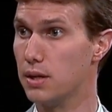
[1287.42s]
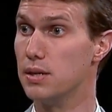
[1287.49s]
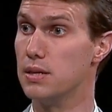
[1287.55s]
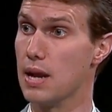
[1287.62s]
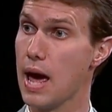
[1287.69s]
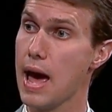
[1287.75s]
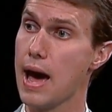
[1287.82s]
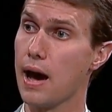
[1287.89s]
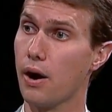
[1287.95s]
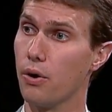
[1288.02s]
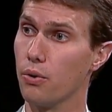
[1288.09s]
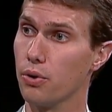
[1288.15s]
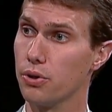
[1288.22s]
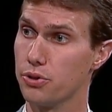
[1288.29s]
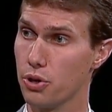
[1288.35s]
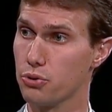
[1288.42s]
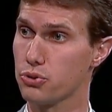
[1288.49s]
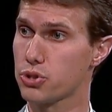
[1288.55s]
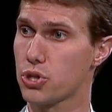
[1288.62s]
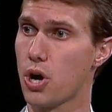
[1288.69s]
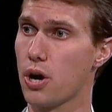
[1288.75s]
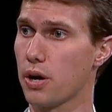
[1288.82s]
Now,
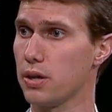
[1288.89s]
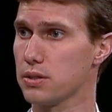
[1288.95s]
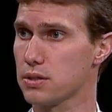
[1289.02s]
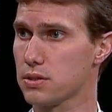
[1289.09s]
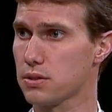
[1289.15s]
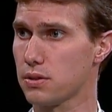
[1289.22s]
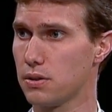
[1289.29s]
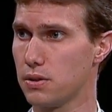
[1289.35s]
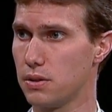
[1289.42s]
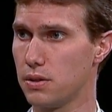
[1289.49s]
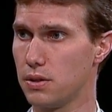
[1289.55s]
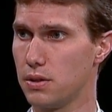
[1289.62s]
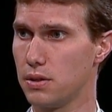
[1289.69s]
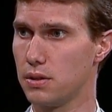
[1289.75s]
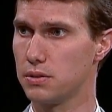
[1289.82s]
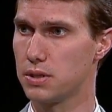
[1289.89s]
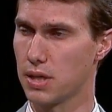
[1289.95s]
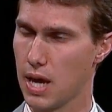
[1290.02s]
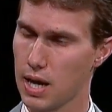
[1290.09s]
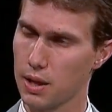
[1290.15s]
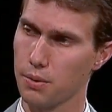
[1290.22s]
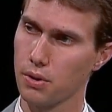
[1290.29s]
those targets to
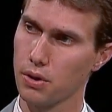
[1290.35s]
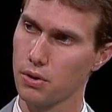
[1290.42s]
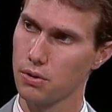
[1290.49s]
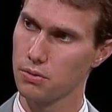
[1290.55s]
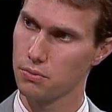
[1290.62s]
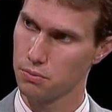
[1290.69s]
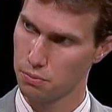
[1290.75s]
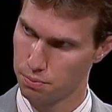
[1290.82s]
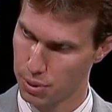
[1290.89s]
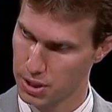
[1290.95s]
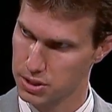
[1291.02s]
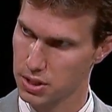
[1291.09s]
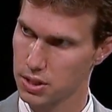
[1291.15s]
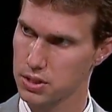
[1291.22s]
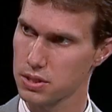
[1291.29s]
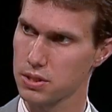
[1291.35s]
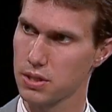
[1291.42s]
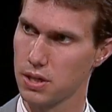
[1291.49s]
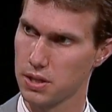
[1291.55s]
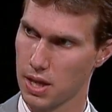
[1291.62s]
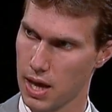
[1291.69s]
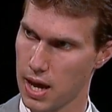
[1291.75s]
getting business
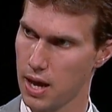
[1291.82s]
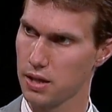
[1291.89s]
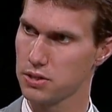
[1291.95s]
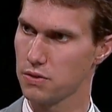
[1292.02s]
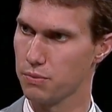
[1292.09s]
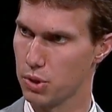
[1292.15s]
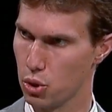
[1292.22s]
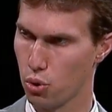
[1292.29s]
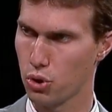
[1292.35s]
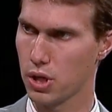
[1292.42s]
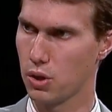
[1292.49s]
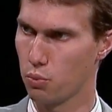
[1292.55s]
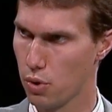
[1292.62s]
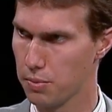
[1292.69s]
in the hands of minority and